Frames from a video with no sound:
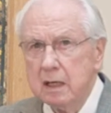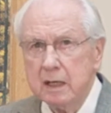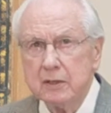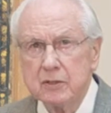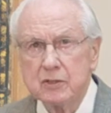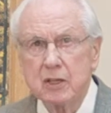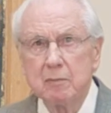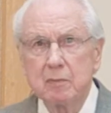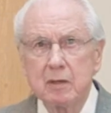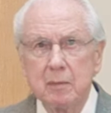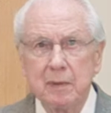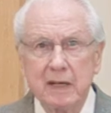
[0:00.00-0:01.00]
In
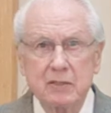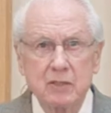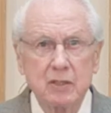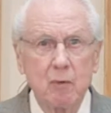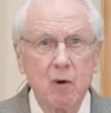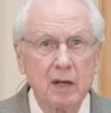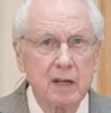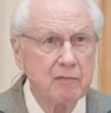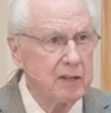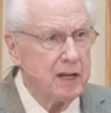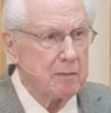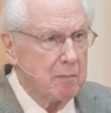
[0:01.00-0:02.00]
some capacity.
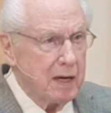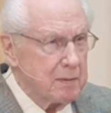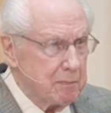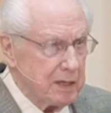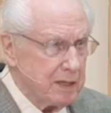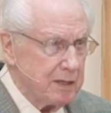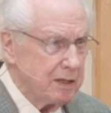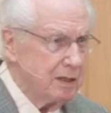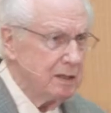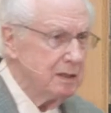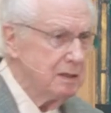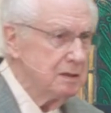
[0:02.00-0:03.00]
Whatever that might be.
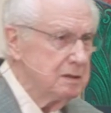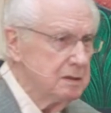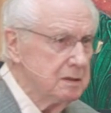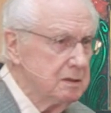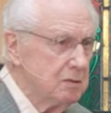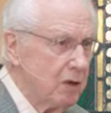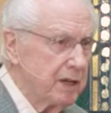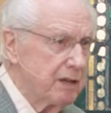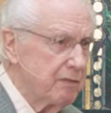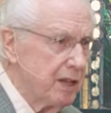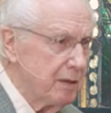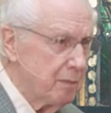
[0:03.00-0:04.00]

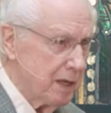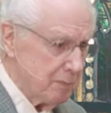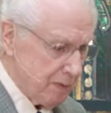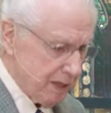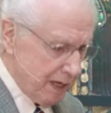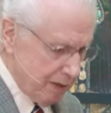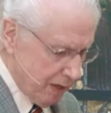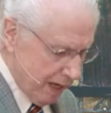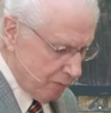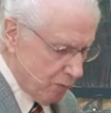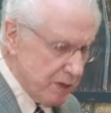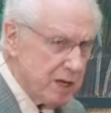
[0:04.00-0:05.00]
Whatever that might be.
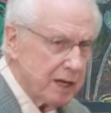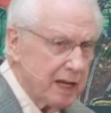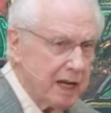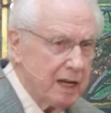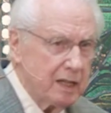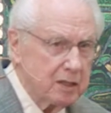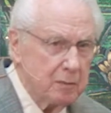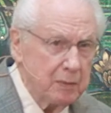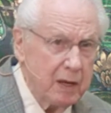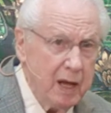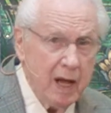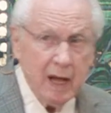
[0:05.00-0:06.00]
And we cannot compare.